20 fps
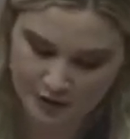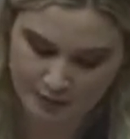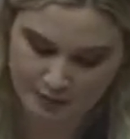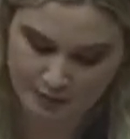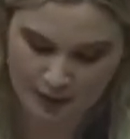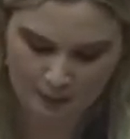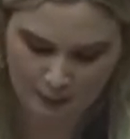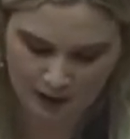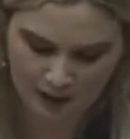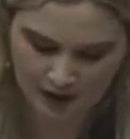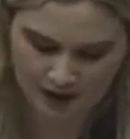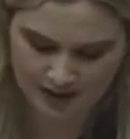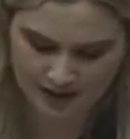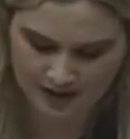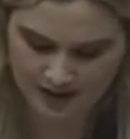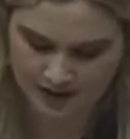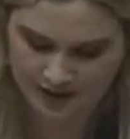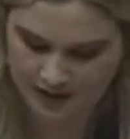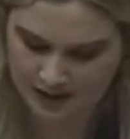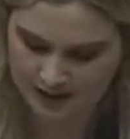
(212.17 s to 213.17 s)
my work and
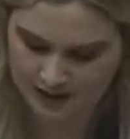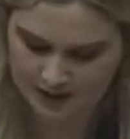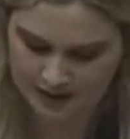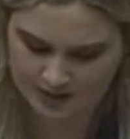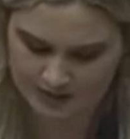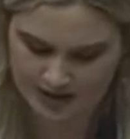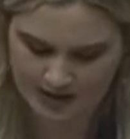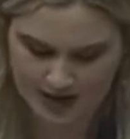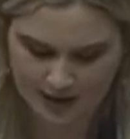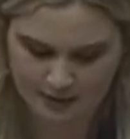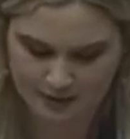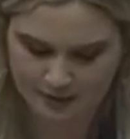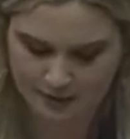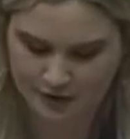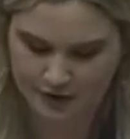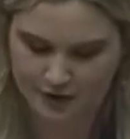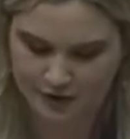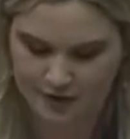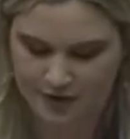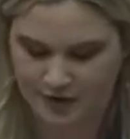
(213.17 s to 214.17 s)
the team, and I was
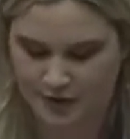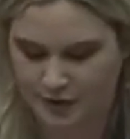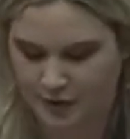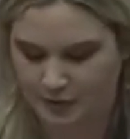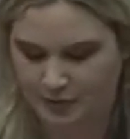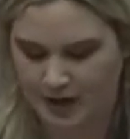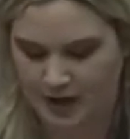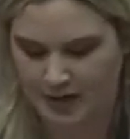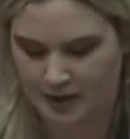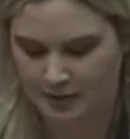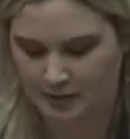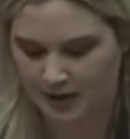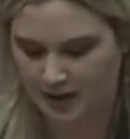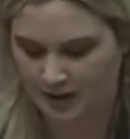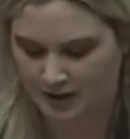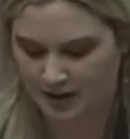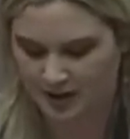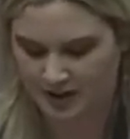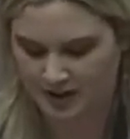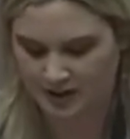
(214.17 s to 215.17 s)
reduced to my
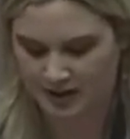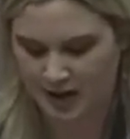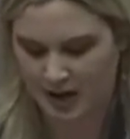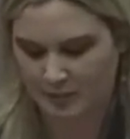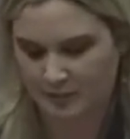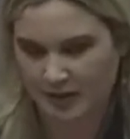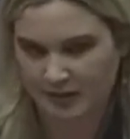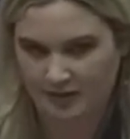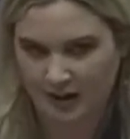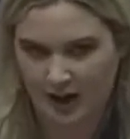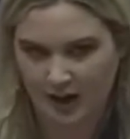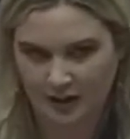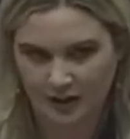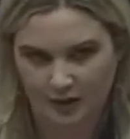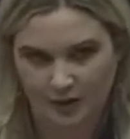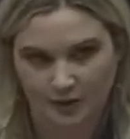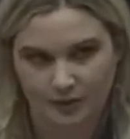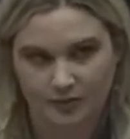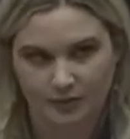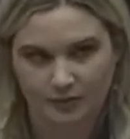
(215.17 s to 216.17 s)
appearance and not my
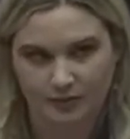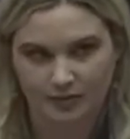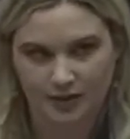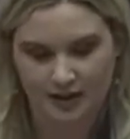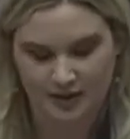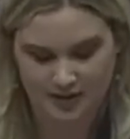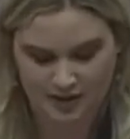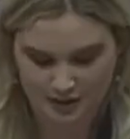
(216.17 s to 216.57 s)
value as an